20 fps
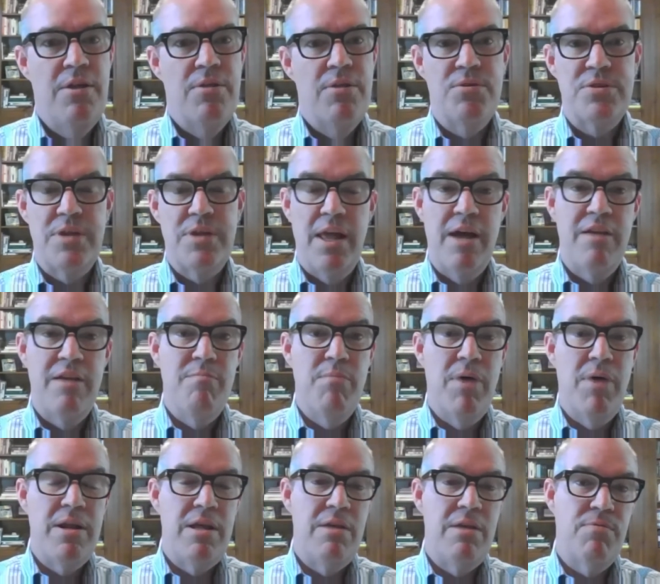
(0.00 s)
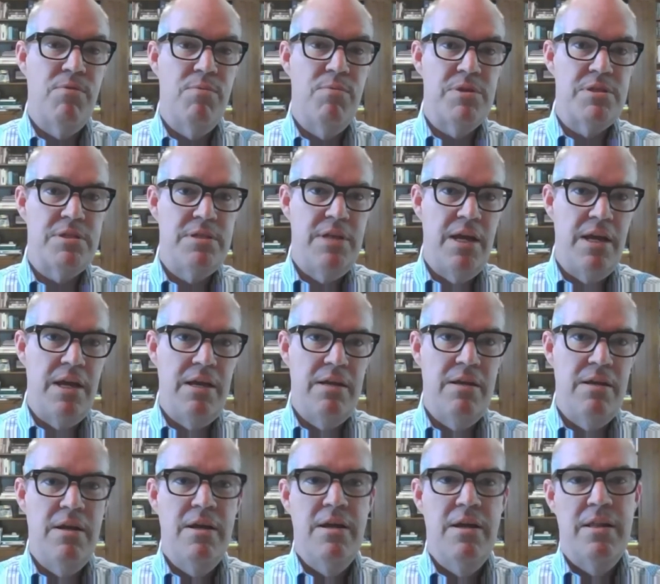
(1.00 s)
There's a lot of money from the
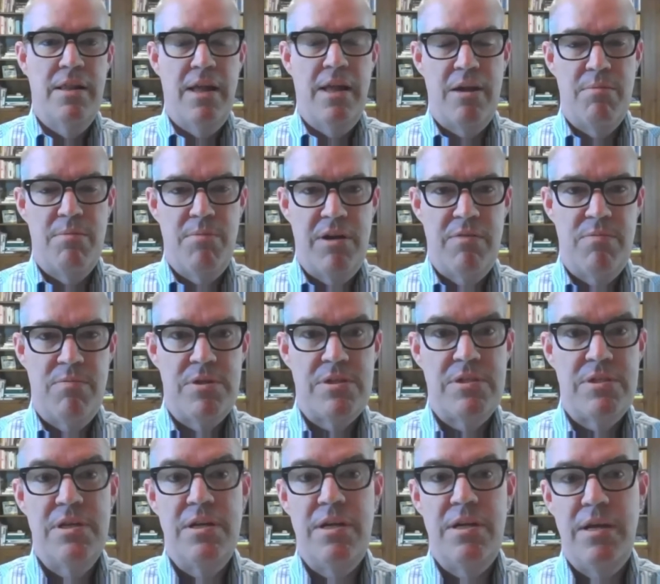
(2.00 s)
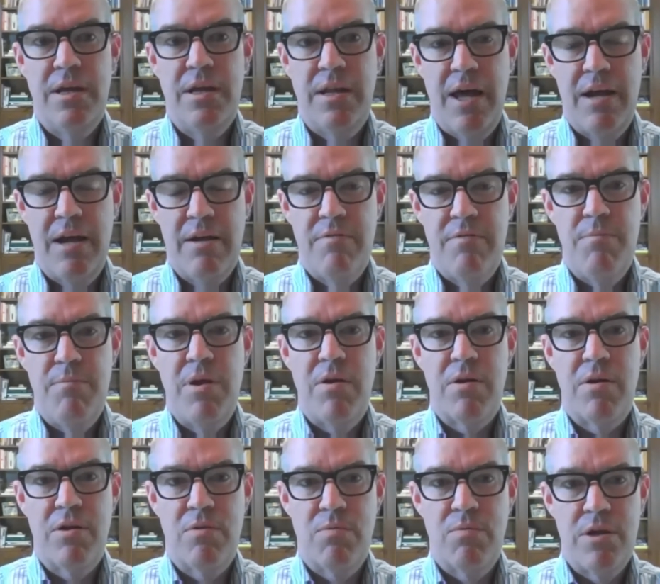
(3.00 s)
state, a lot of money from the city, a lot of
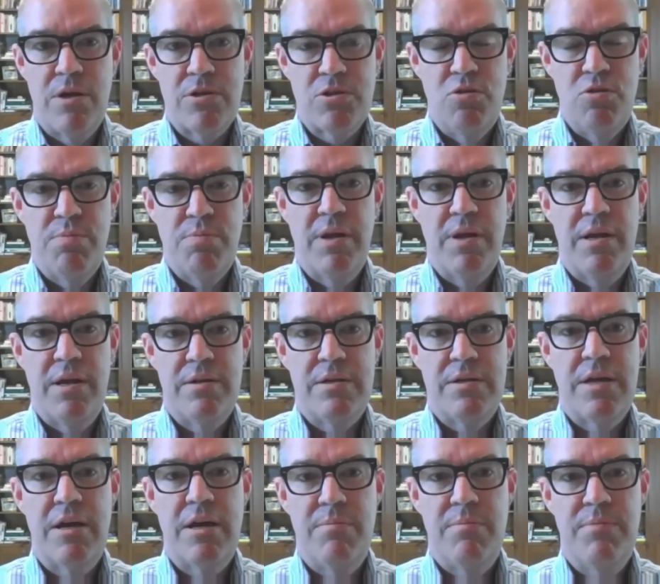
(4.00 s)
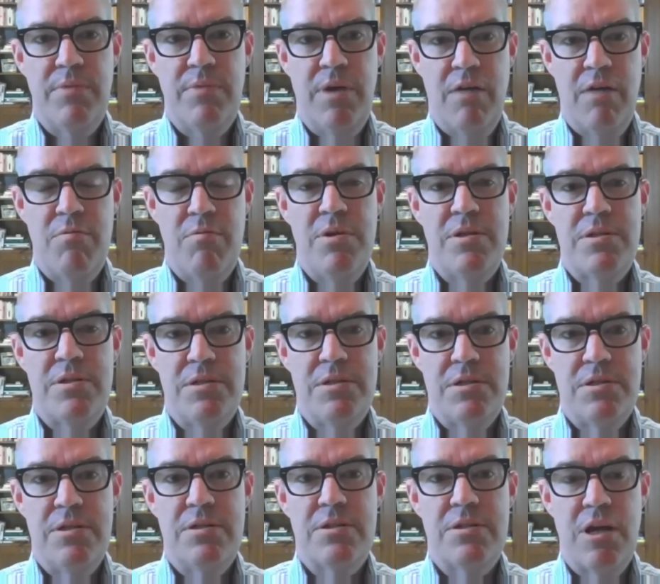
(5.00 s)
American Rescue Plan type government
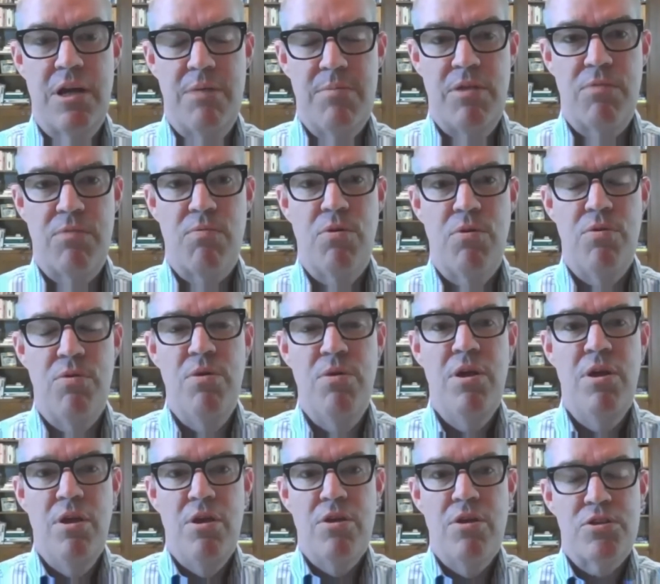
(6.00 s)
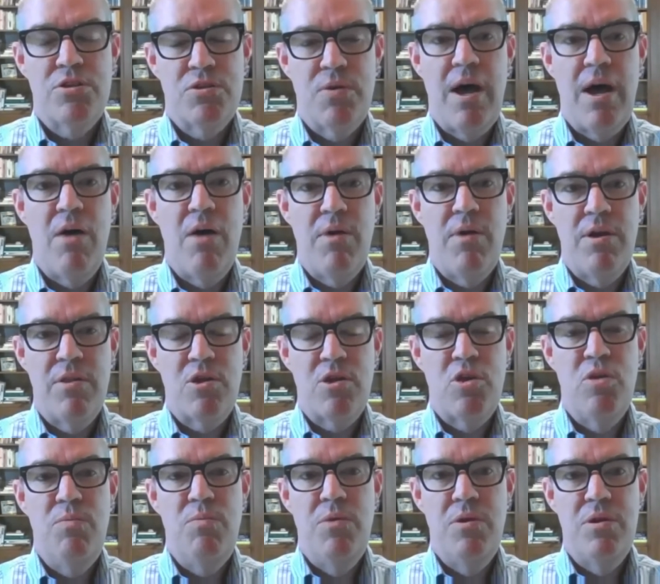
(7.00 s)
assistance coming through. So how are the
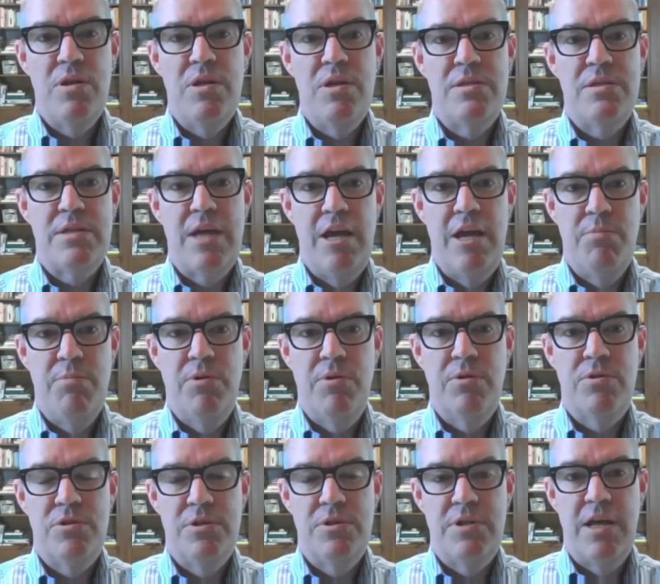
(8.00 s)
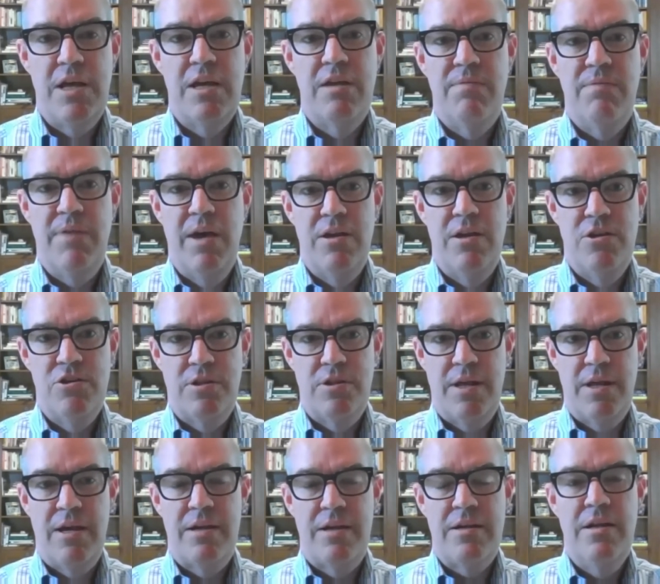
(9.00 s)
communities able to take advantage of
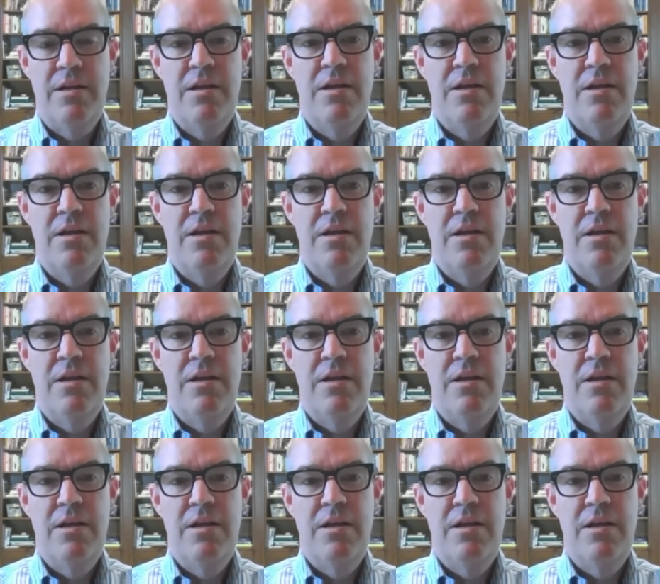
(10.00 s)
that?